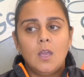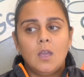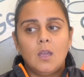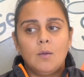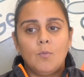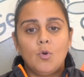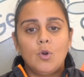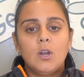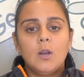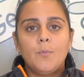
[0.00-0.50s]

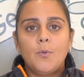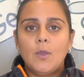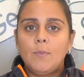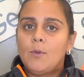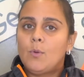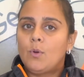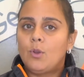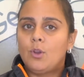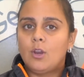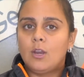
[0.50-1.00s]
or an
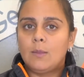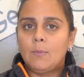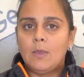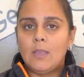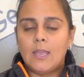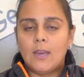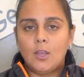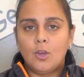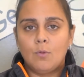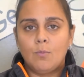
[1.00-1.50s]
appointment where you're going to be
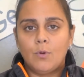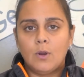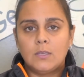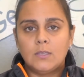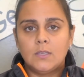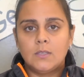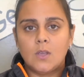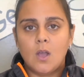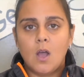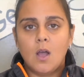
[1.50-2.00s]
getting your
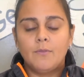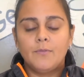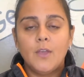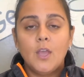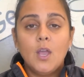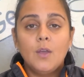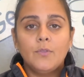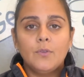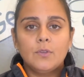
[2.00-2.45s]
braces off.